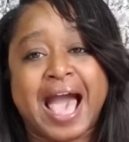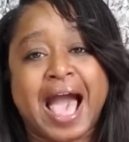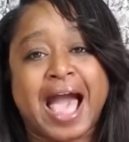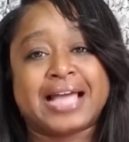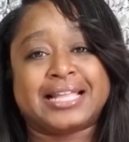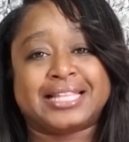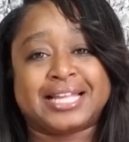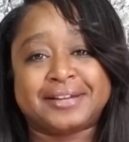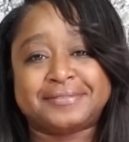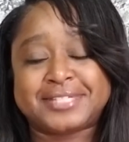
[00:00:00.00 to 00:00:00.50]

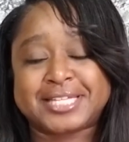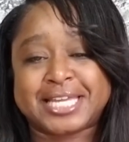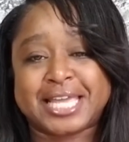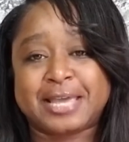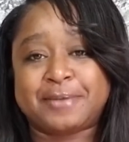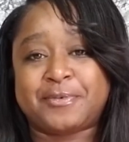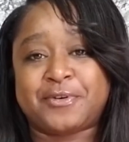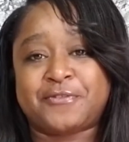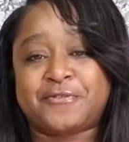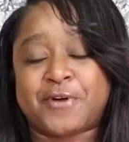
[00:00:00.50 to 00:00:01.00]
I love to
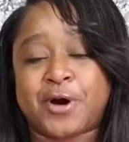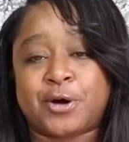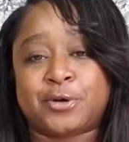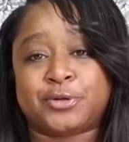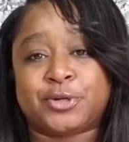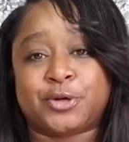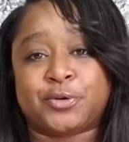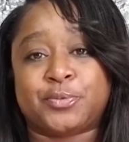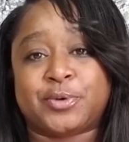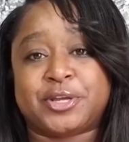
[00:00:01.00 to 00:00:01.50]
keep a
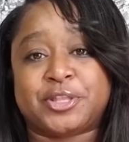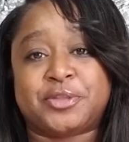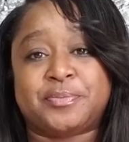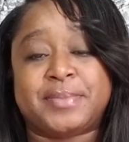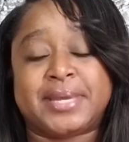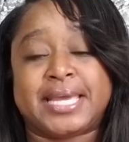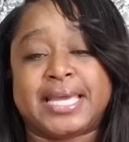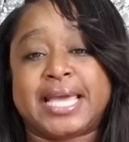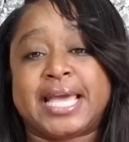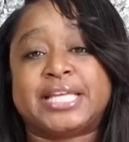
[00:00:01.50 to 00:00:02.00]
folder with
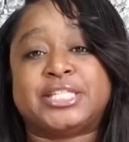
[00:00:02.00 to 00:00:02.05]
me.